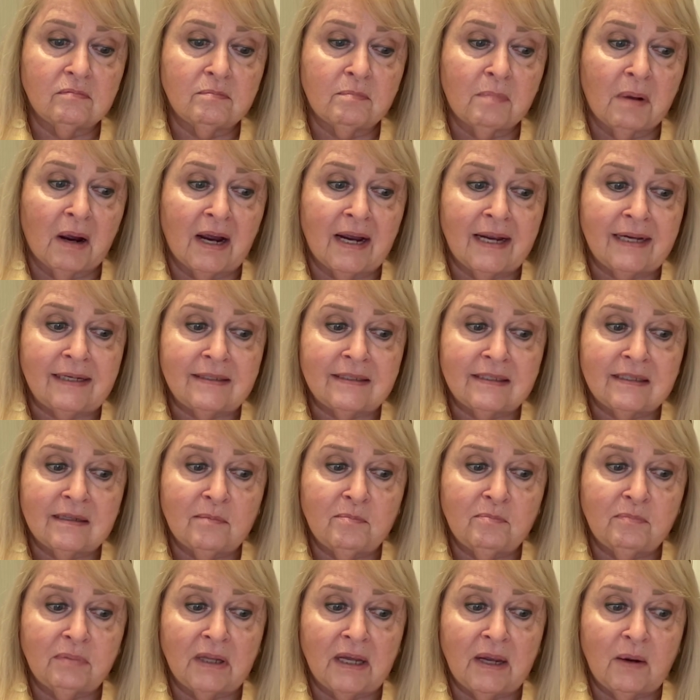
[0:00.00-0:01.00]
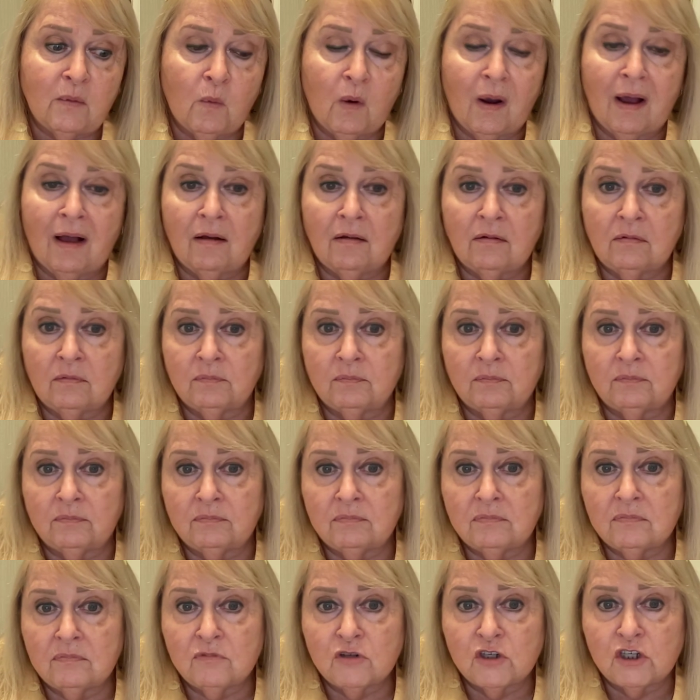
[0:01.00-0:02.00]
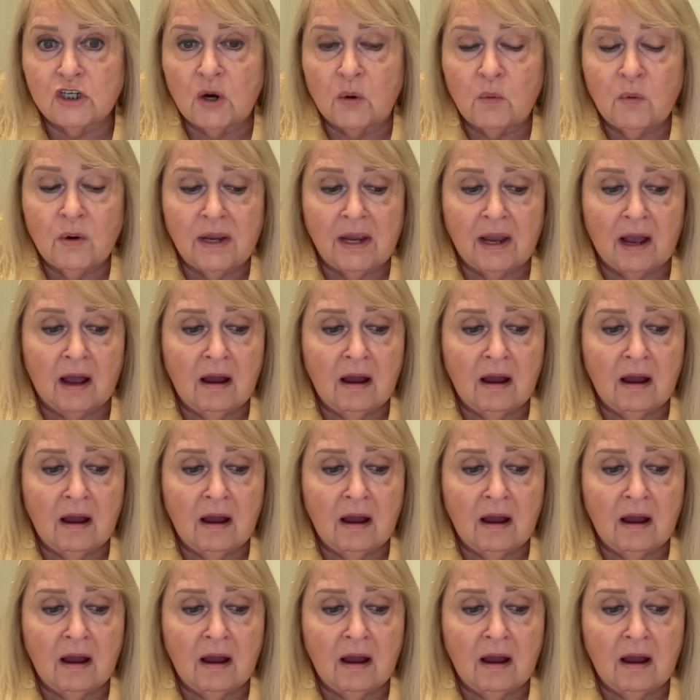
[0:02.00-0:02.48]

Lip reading: by simply, well, showing